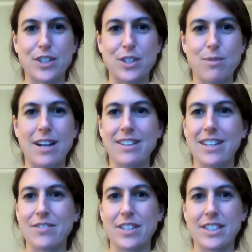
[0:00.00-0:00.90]
Fish and
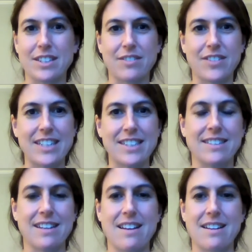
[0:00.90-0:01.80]
Wildlife
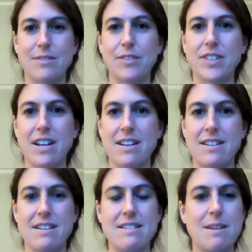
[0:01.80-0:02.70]
Service. And we've
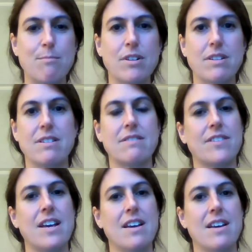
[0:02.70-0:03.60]
done a number of